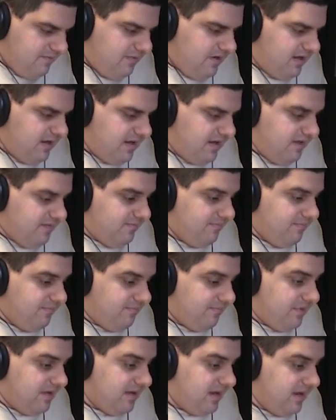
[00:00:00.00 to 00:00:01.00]
But
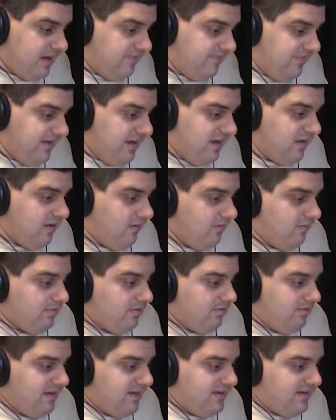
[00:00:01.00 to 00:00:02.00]
um, but if he
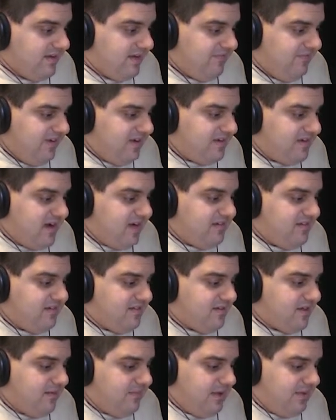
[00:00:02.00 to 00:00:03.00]
goes to Michigan, if he changes
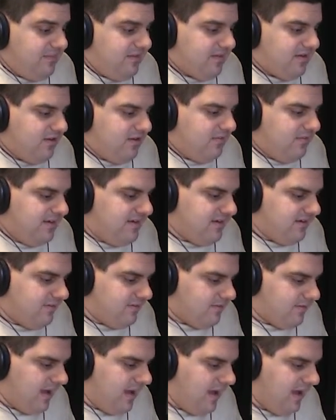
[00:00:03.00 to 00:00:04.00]
his commitment to go to
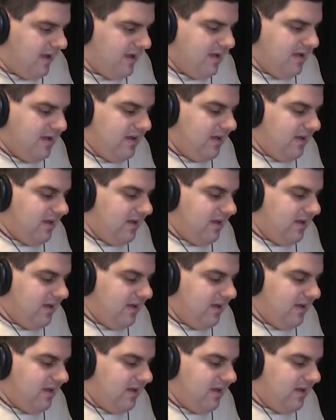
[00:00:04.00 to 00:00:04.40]
Michigan State,